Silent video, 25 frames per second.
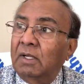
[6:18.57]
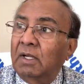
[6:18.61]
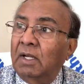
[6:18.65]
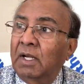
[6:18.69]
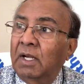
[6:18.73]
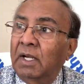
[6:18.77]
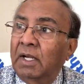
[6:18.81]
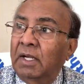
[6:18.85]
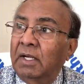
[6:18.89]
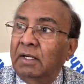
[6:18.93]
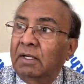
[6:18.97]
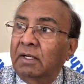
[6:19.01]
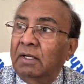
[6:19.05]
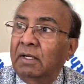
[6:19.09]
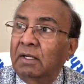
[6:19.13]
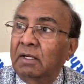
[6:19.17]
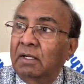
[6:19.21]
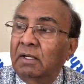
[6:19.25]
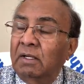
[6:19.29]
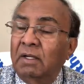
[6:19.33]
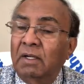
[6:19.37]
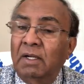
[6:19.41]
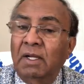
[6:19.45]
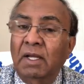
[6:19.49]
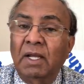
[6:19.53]
and
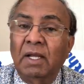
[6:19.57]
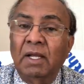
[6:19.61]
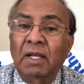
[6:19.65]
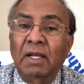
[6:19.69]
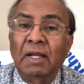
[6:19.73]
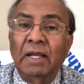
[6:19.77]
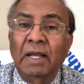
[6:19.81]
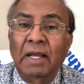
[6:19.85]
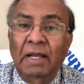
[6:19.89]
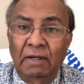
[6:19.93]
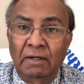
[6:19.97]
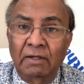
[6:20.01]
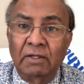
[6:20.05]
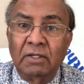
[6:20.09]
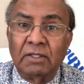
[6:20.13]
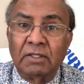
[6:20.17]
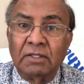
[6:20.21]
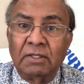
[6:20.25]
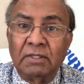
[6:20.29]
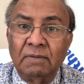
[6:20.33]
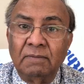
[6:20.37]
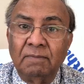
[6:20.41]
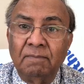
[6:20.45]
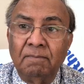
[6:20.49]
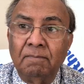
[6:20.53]

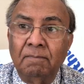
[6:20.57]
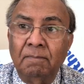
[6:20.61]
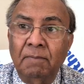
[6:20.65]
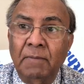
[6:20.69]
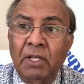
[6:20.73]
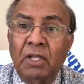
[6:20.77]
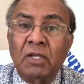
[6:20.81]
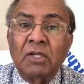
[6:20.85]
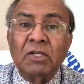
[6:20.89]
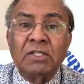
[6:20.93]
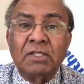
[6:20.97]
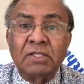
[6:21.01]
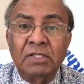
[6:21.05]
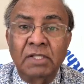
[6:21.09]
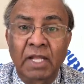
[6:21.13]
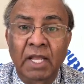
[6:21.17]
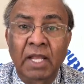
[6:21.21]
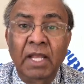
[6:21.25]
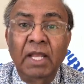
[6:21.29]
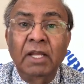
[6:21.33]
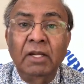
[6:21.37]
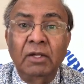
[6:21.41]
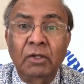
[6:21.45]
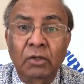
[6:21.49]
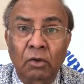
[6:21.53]
elders, because
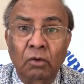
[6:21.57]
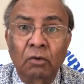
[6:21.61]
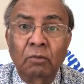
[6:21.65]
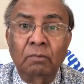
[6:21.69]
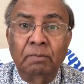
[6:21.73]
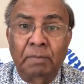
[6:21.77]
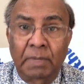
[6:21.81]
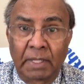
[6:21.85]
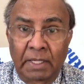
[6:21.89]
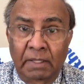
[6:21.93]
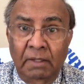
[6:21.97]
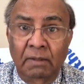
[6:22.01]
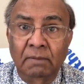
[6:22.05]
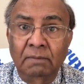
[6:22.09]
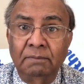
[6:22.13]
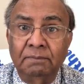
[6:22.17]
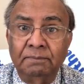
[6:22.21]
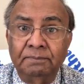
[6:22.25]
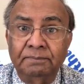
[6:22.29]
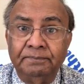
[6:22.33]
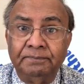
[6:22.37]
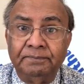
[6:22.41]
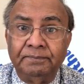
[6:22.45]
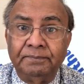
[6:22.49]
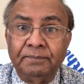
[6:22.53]
they know better,
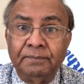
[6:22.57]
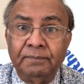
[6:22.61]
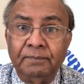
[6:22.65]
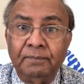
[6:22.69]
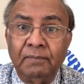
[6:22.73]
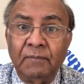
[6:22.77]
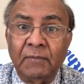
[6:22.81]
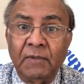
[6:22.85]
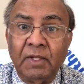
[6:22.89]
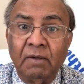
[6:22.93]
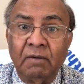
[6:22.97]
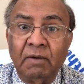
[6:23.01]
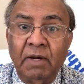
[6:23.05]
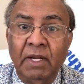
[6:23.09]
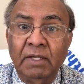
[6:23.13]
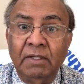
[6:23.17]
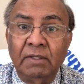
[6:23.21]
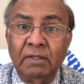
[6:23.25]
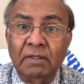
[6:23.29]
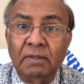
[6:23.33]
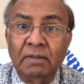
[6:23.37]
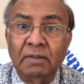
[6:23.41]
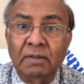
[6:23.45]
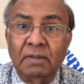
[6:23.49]
right?